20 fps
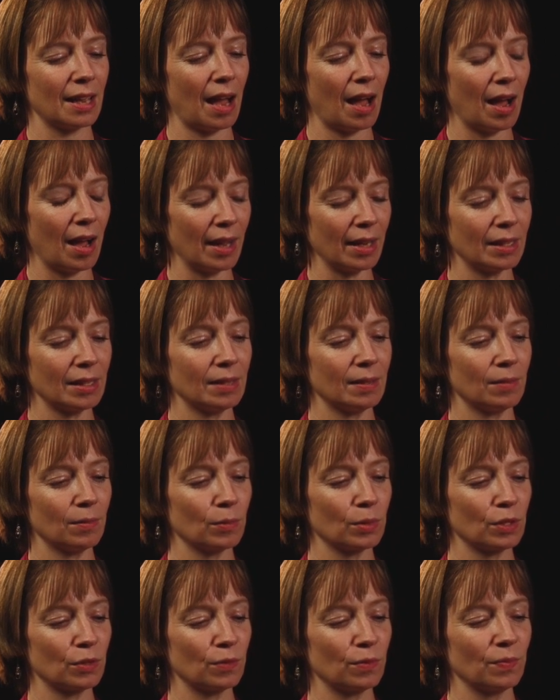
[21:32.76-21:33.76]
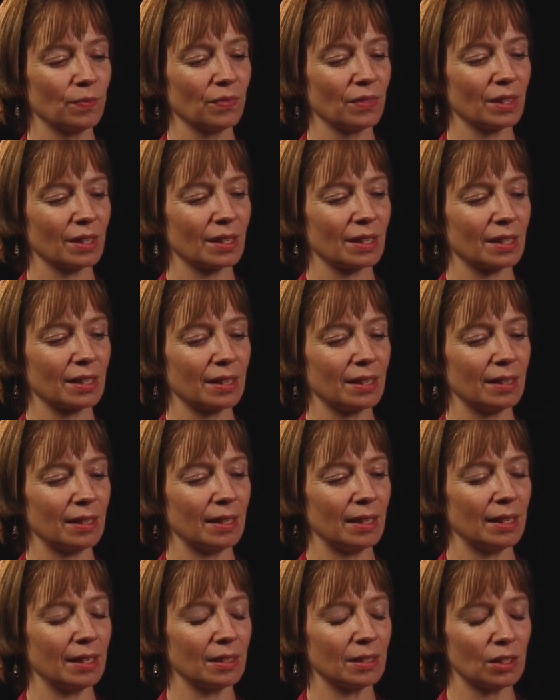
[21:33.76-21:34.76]
I was
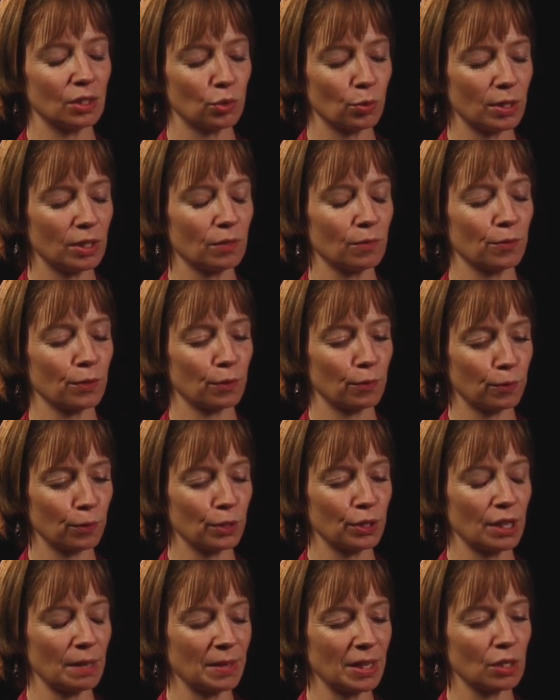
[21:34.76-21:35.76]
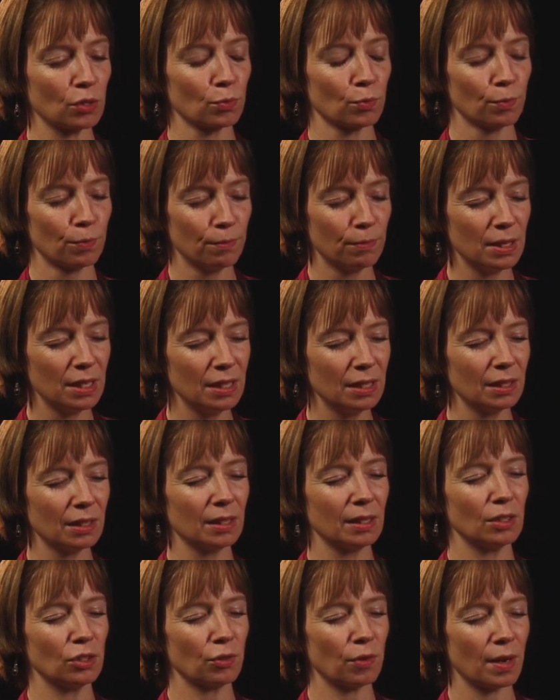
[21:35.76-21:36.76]
in a situation for the first time I had to
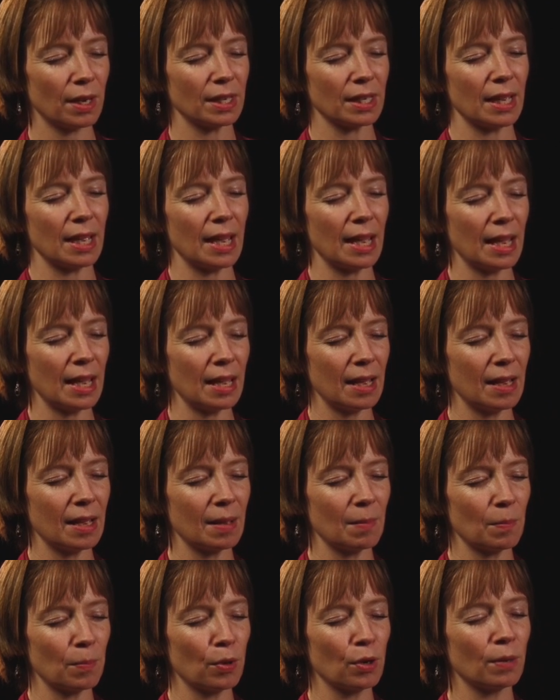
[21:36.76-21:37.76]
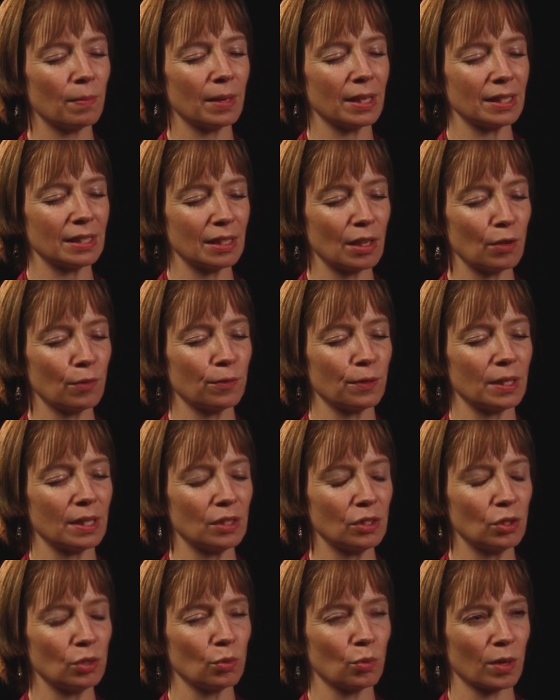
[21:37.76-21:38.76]
really try to put myself
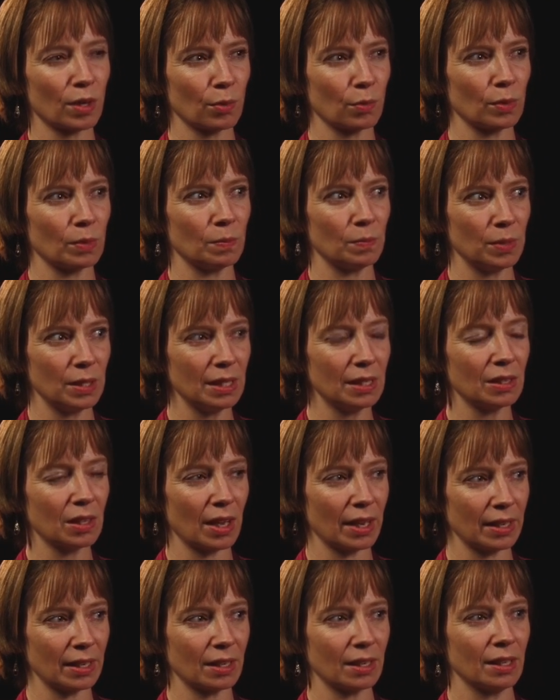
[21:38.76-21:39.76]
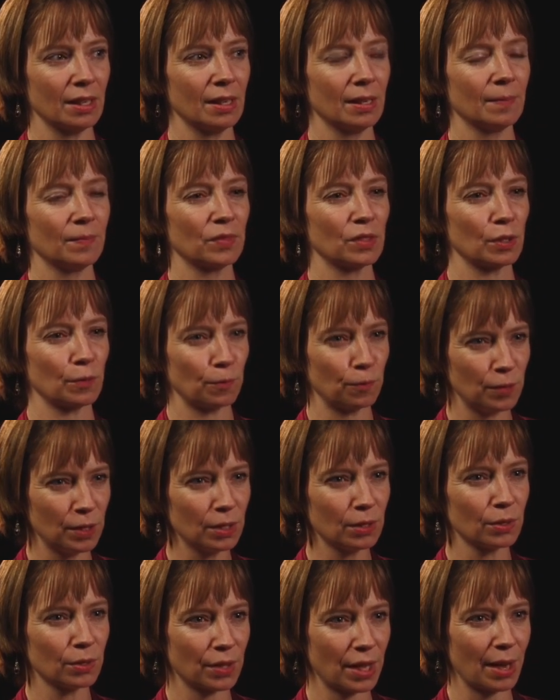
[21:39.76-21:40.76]
into what it would be like to
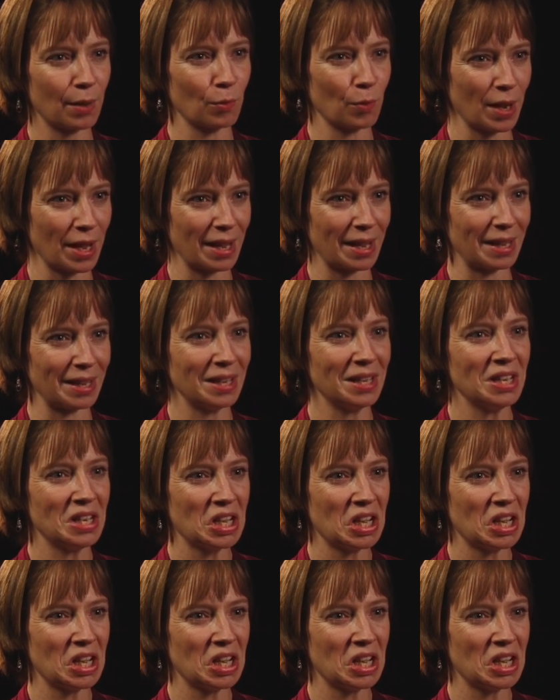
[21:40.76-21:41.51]
feel that way.